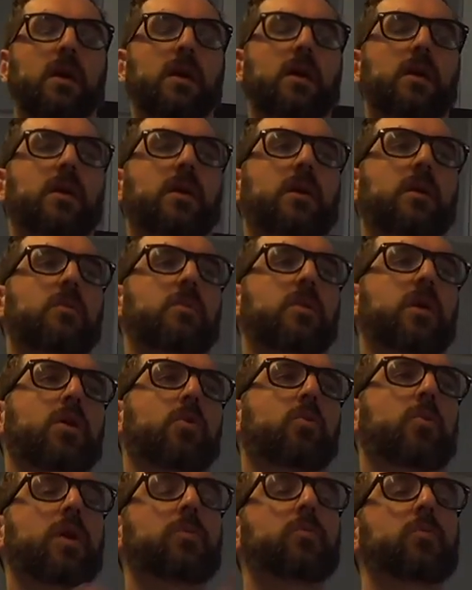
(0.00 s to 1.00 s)
Um,
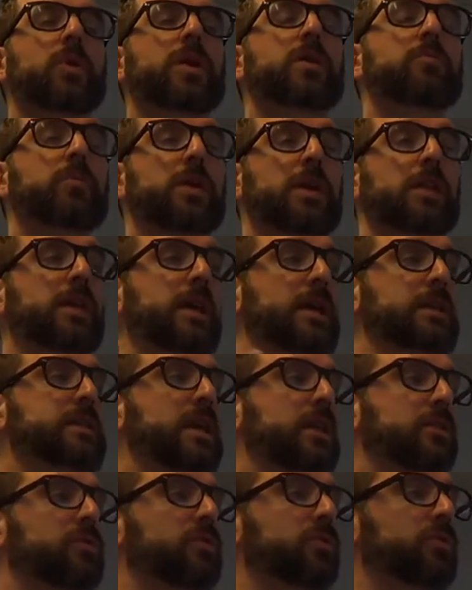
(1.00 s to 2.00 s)
what we realized
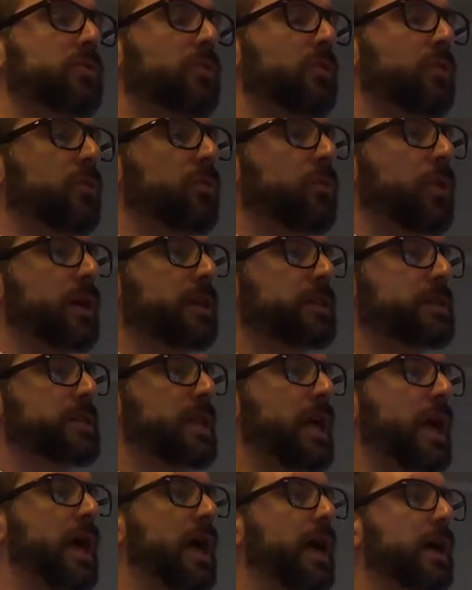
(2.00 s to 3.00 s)
at Google was
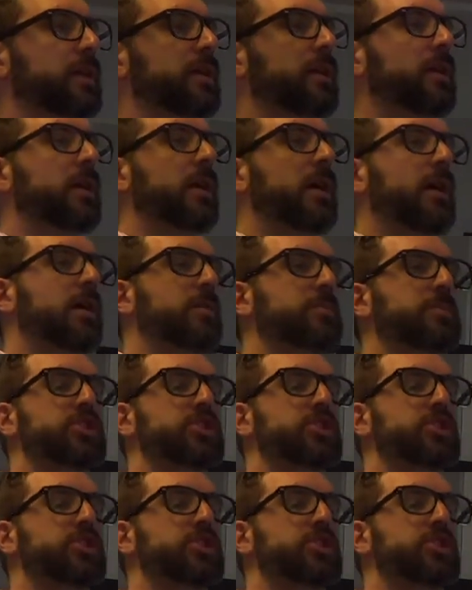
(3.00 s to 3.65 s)
that uh,